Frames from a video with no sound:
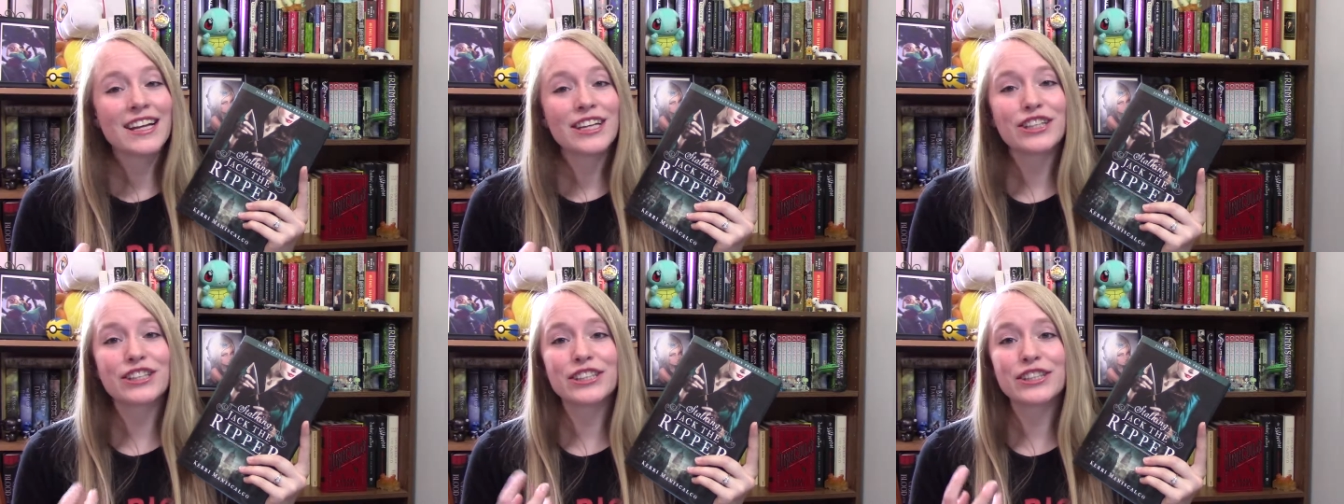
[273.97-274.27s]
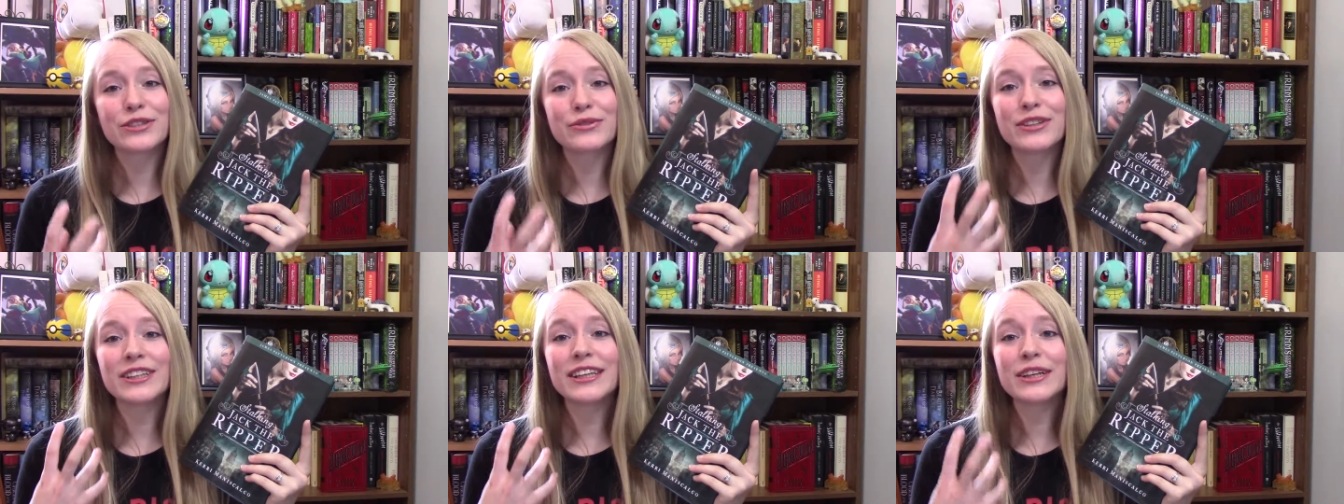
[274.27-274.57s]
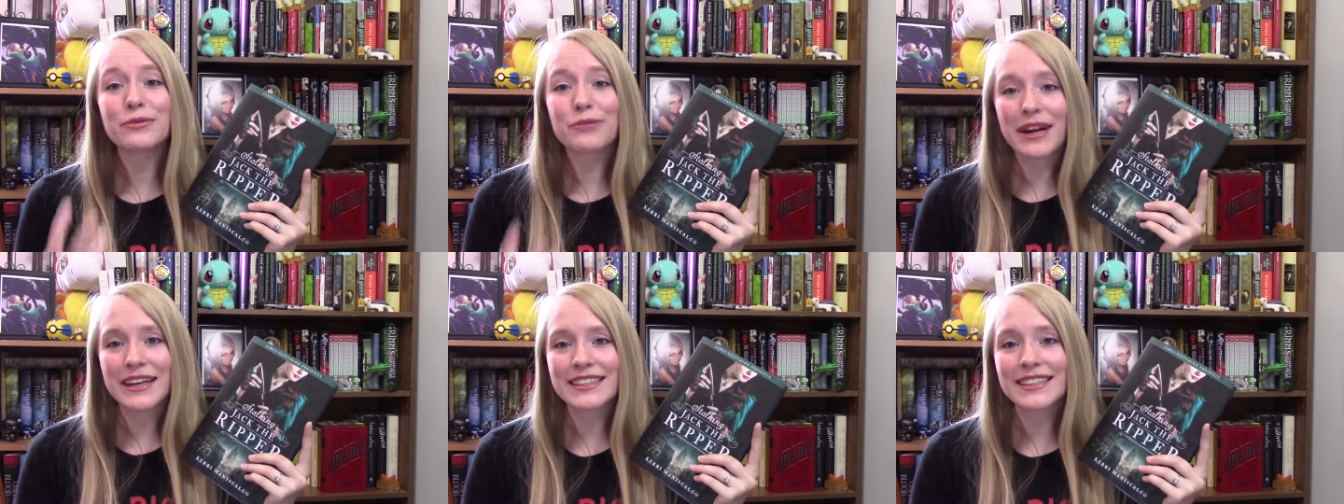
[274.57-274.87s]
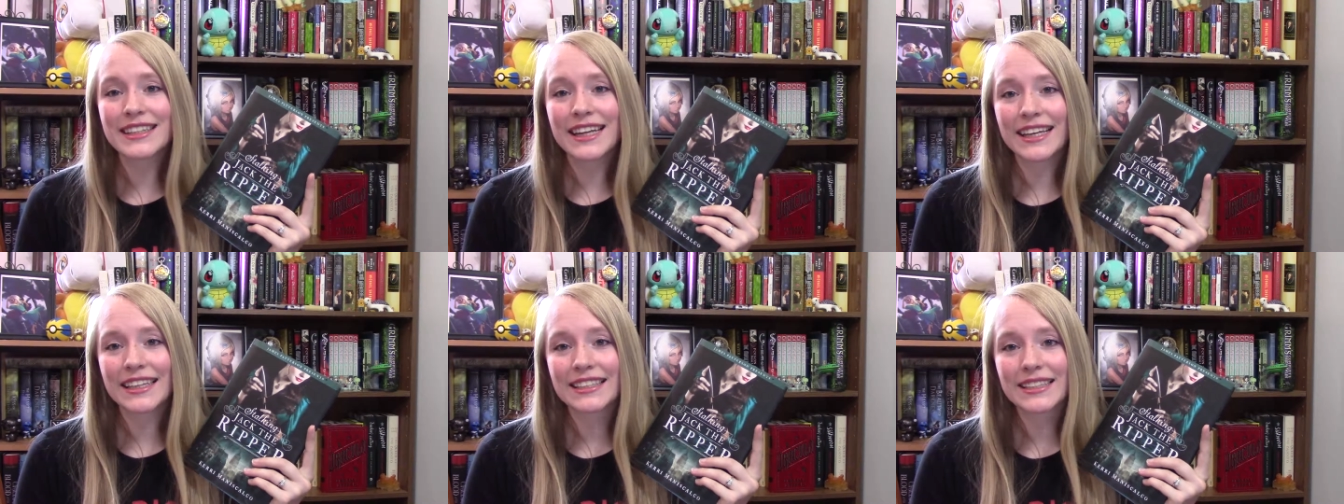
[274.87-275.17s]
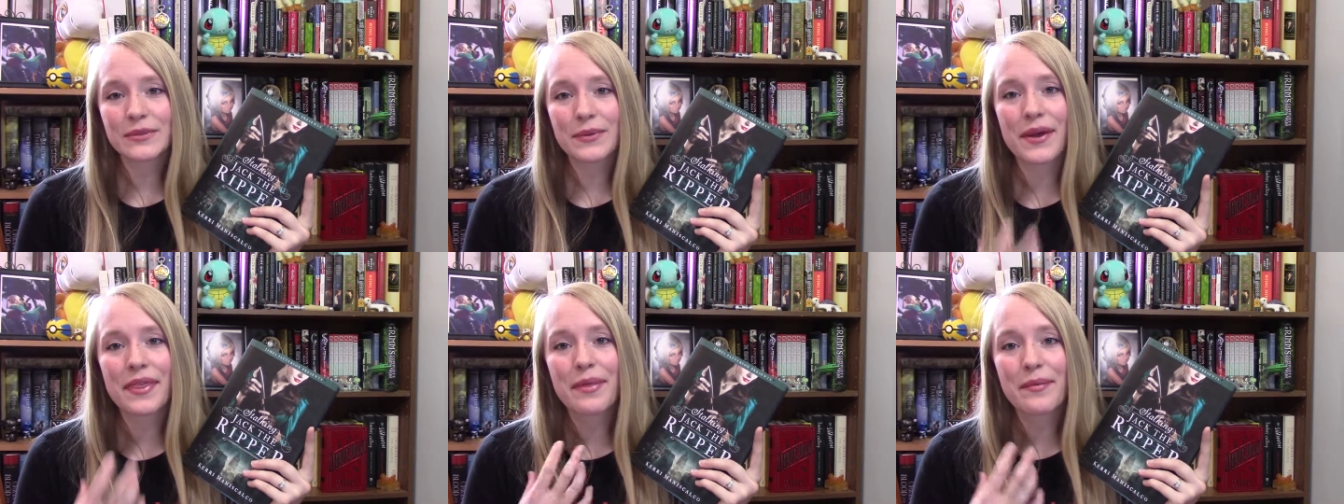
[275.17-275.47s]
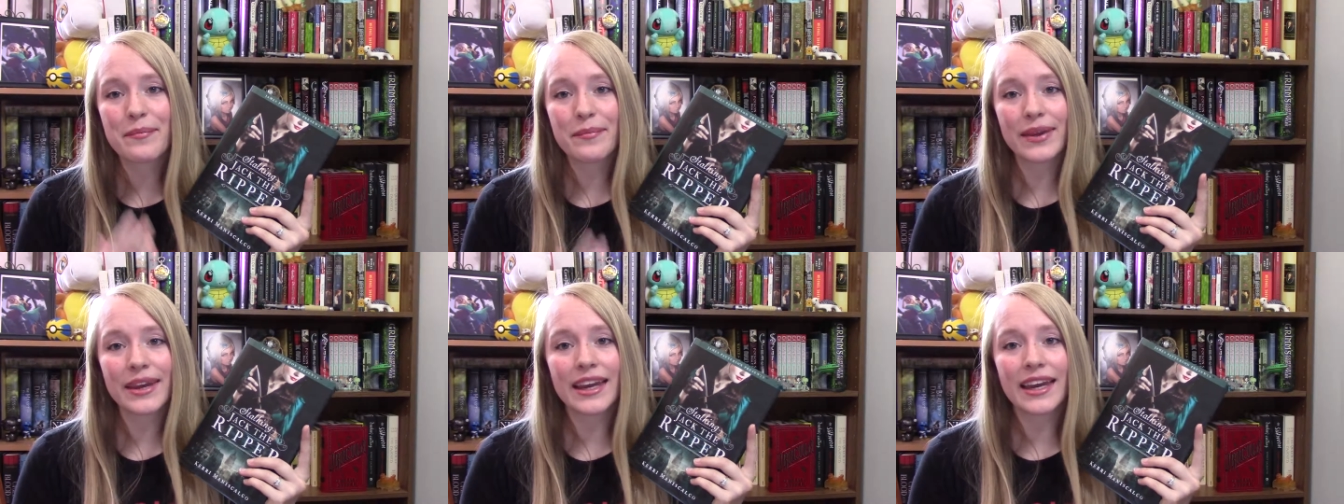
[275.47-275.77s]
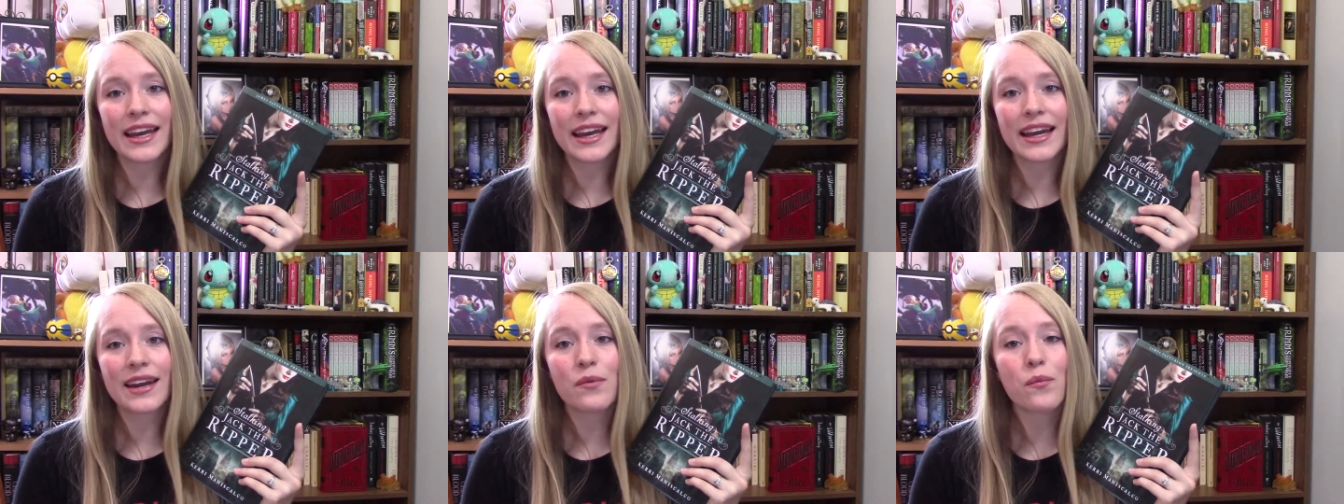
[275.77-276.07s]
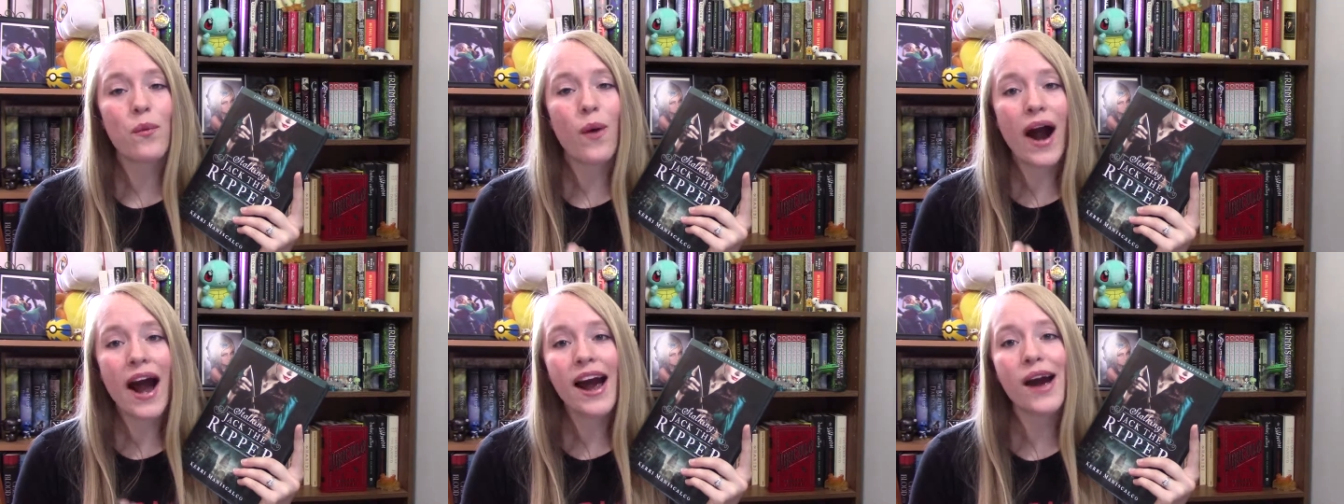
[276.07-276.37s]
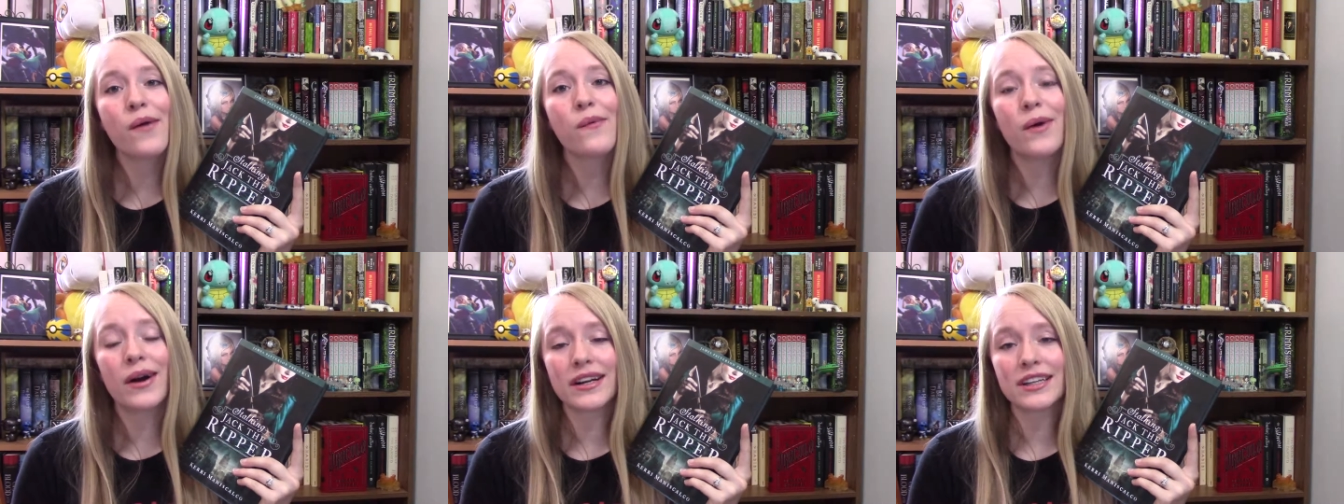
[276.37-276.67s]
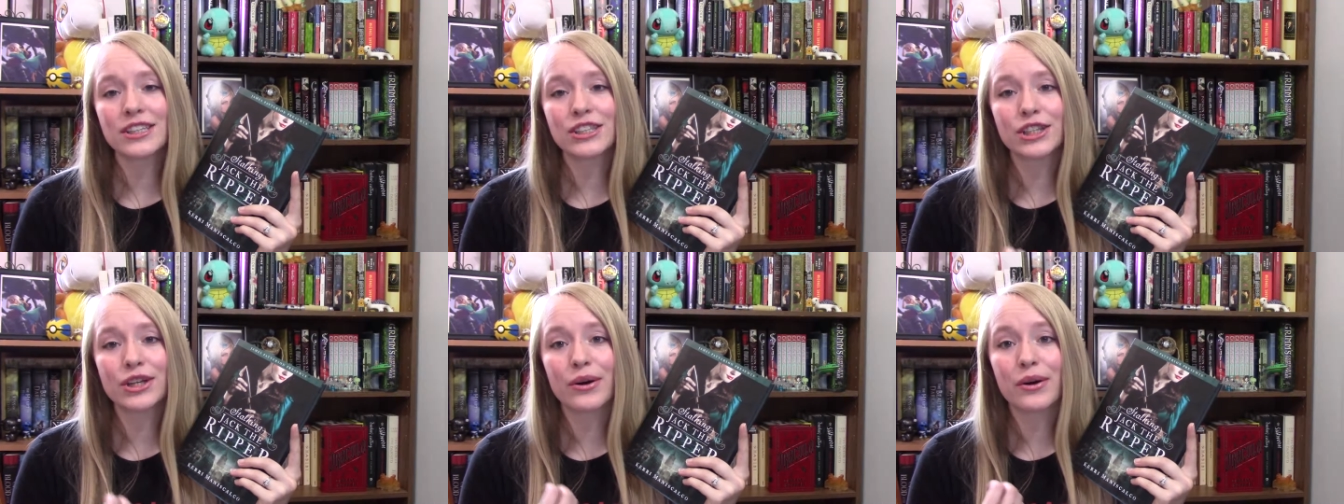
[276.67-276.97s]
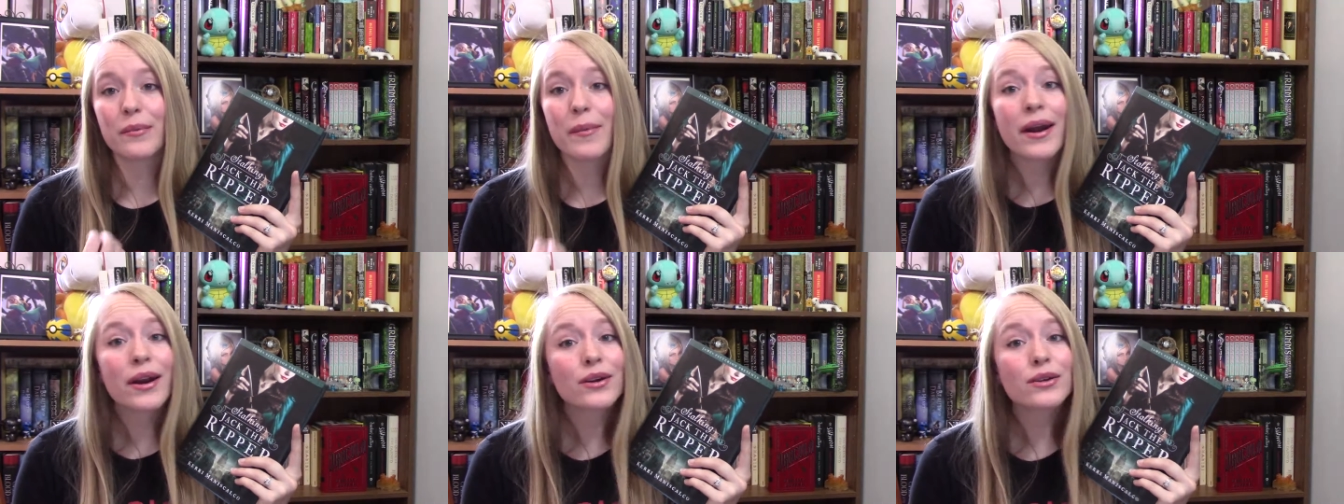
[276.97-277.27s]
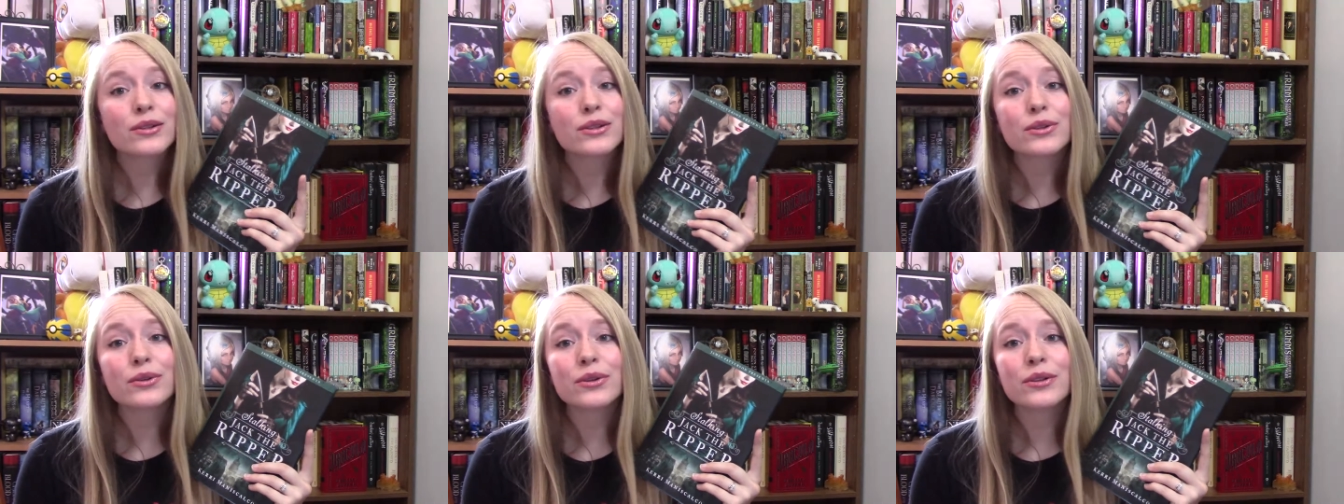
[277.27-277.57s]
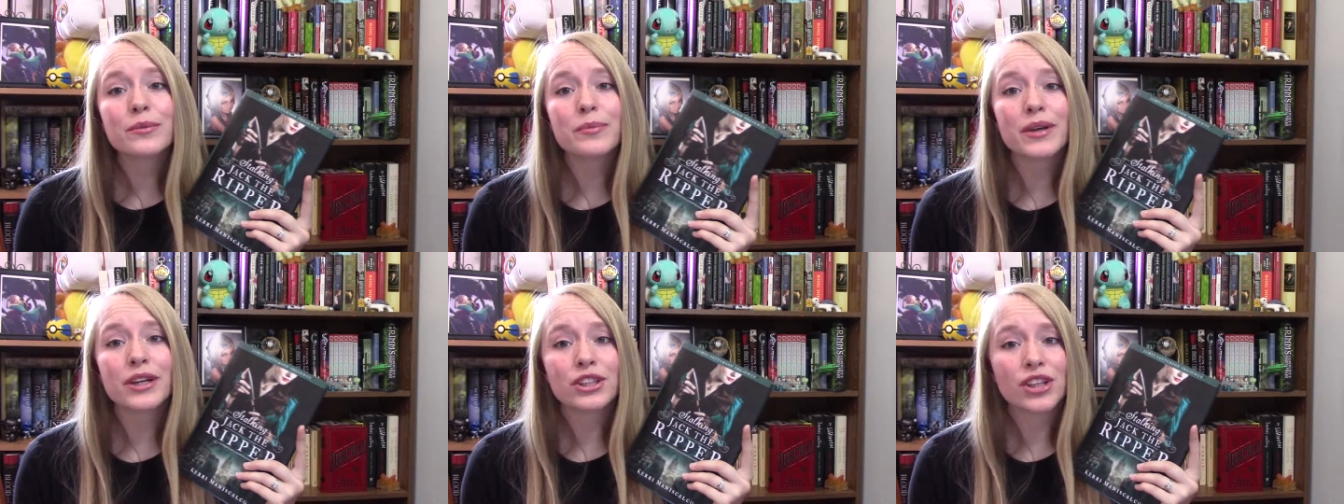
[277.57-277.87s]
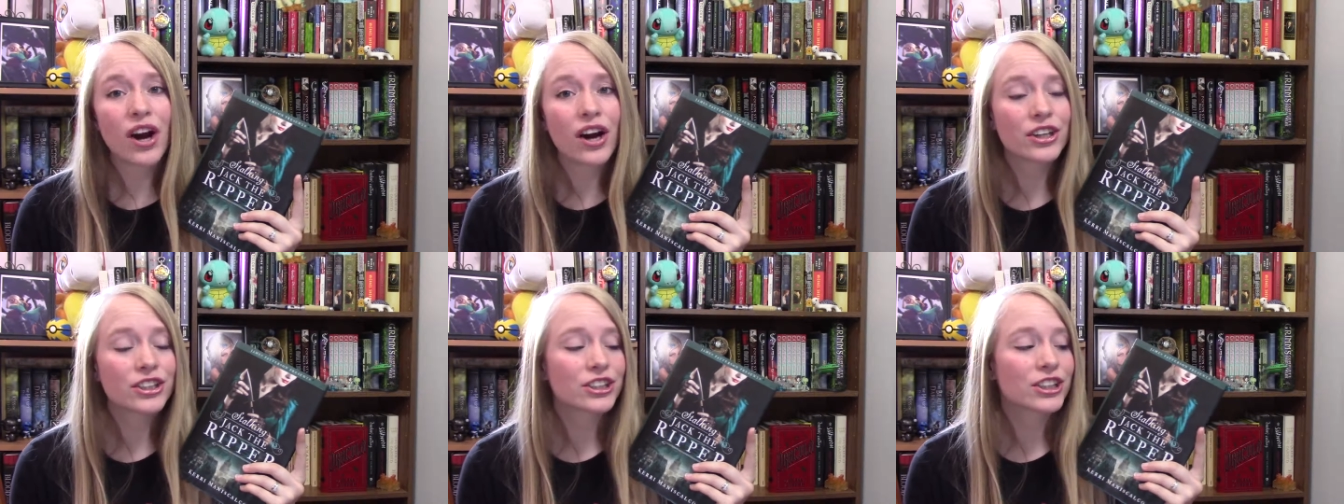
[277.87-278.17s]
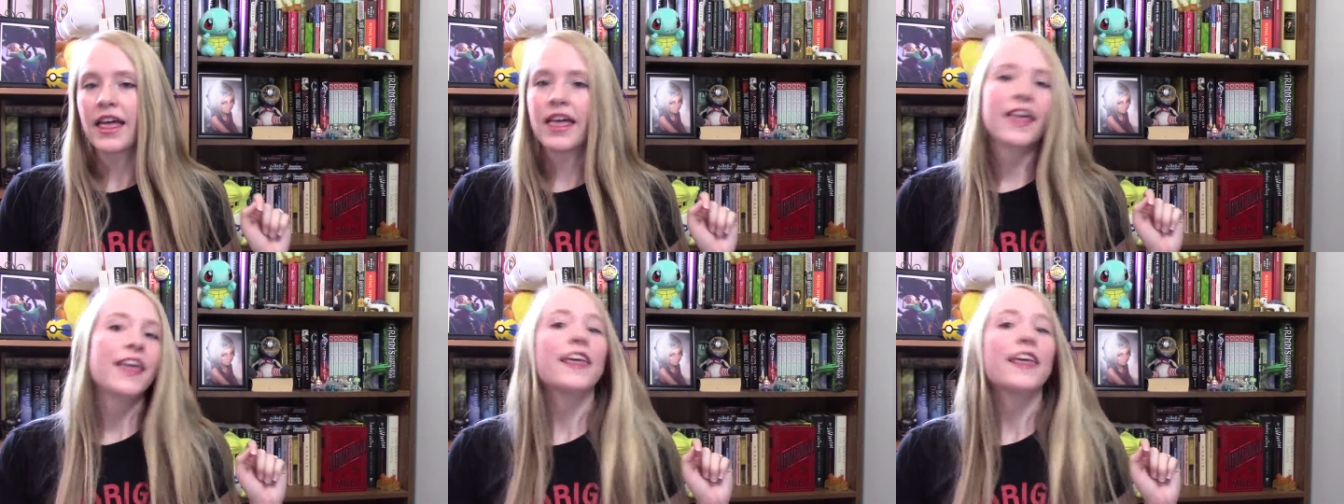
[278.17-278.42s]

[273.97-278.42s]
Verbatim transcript: just really resonates with me and why I want to go to medical school to be a doctor.